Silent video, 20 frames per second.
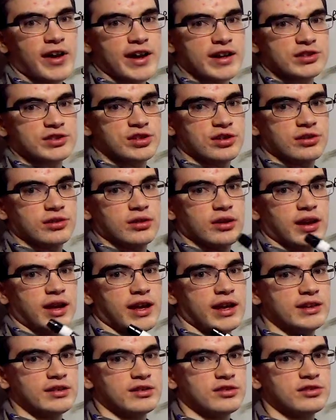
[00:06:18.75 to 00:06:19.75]
vector
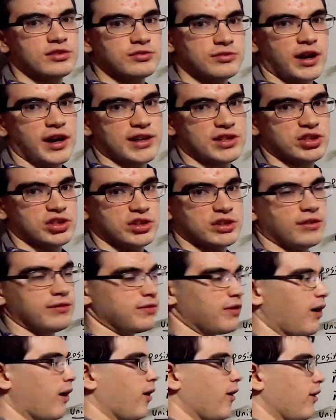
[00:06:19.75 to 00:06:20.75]
in the direction
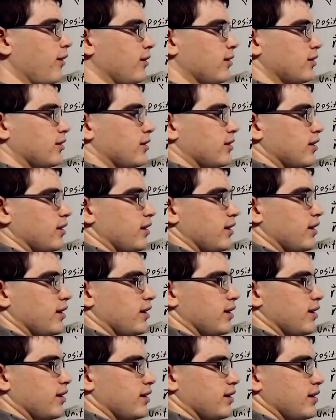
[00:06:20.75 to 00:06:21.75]
of r,
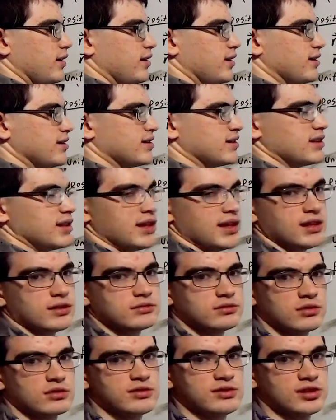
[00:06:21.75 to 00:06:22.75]
is
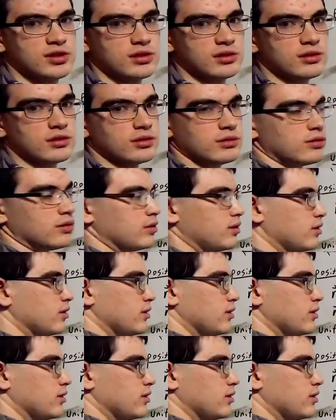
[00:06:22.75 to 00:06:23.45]
equal to